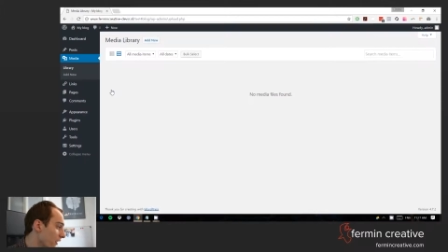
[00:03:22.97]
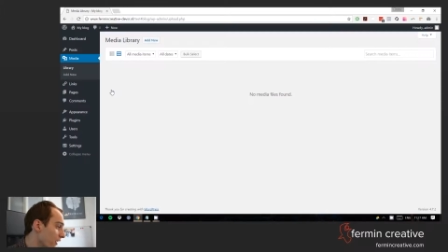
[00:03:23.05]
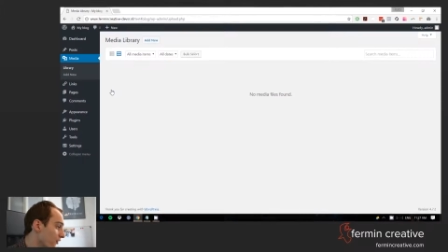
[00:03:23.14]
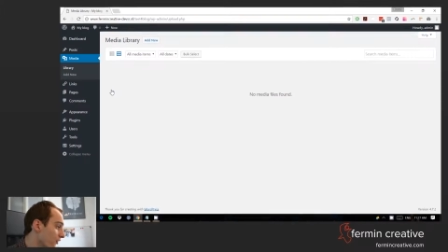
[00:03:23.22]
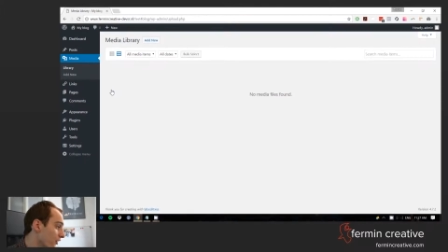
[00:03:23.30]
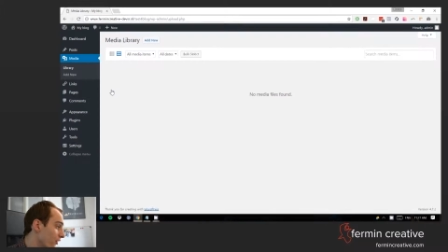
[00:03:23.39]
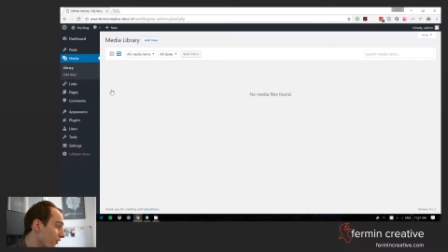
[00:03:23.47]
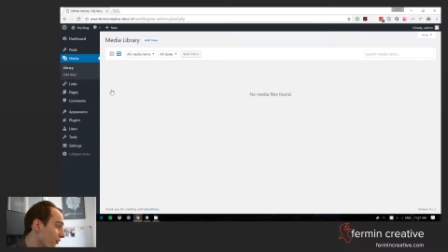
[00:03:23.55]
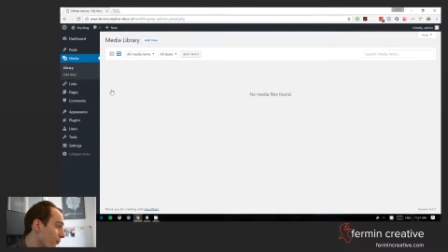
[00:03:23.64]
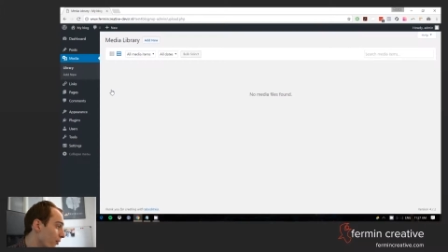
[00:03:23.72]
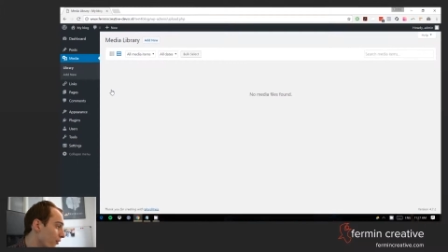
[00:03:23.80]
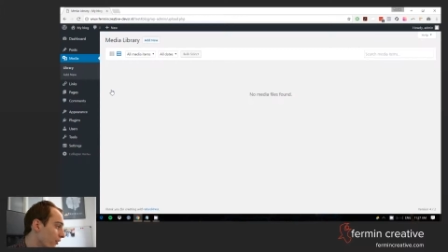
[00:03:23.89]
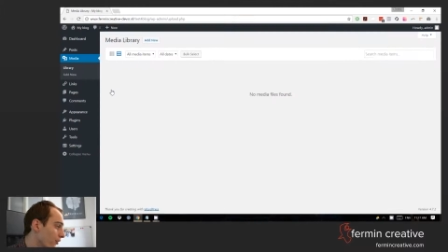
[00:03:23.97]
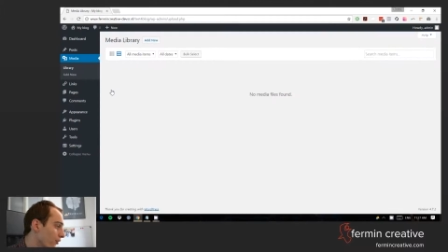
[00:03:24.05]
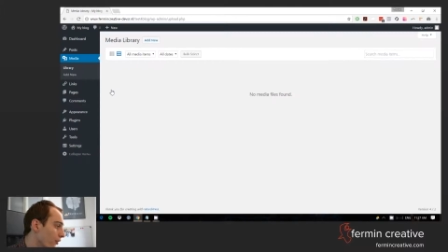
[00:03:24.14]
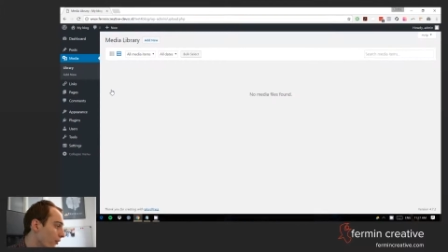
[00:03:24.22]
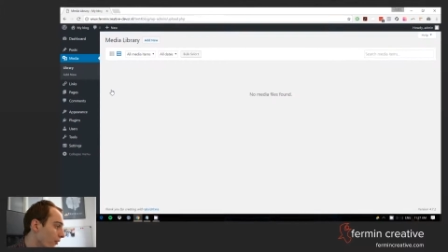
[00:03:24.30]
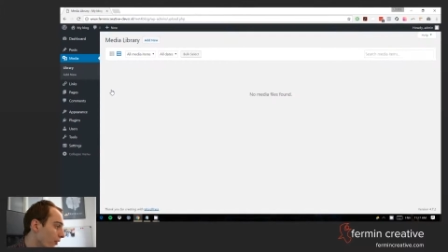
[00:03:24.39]
case at this point
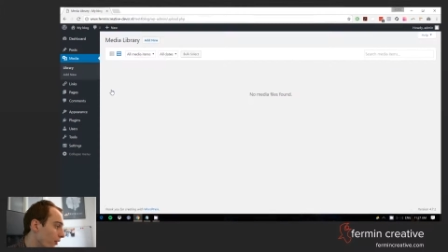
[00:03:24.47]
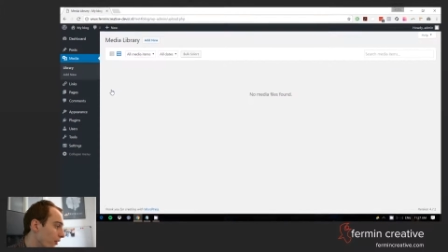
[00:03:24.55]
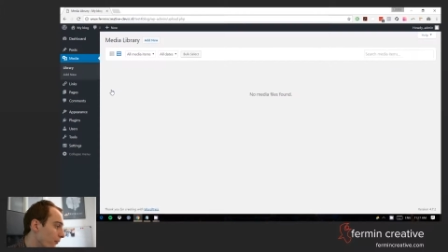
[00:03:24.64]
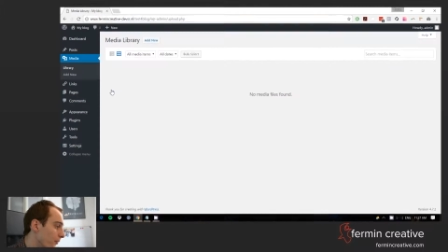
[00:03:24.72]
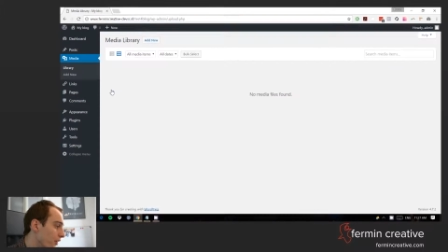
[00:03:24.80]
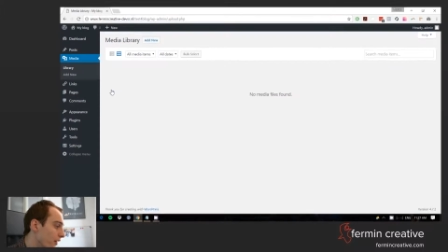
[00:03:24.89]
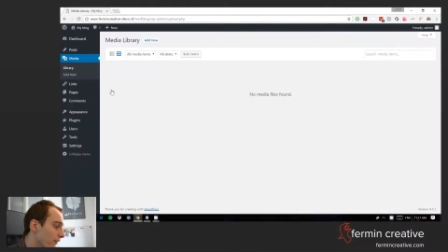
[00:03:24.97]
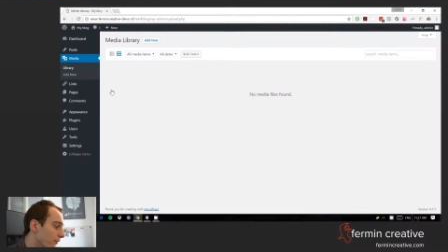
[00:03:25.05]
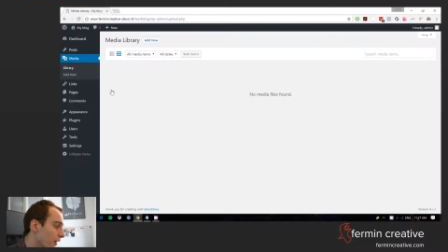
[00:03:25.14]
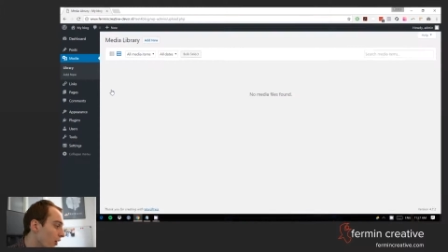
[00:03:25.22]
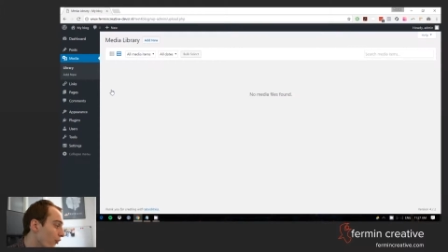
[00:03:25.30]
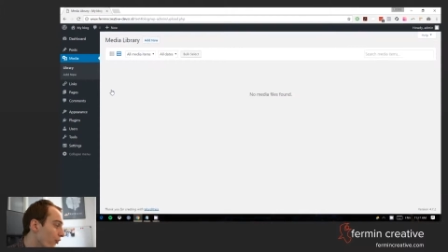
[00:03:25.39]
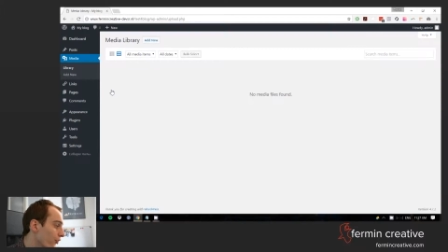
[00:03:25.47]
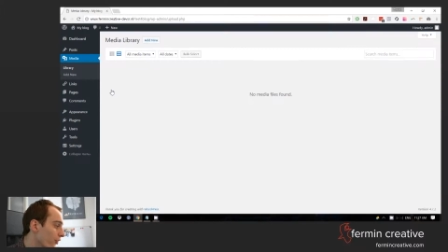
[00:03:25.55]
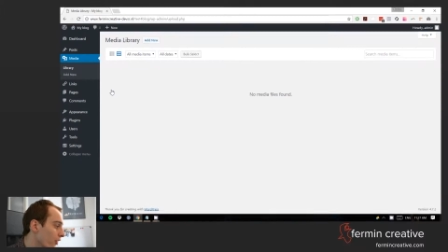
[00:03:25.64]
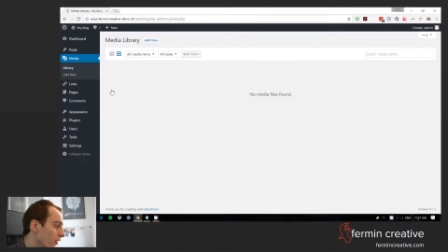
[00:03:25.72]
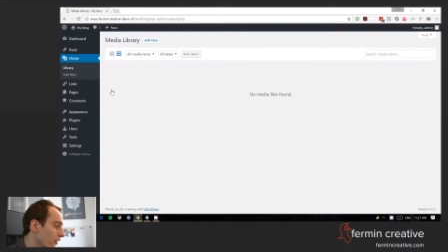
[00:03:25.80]
there's no media files.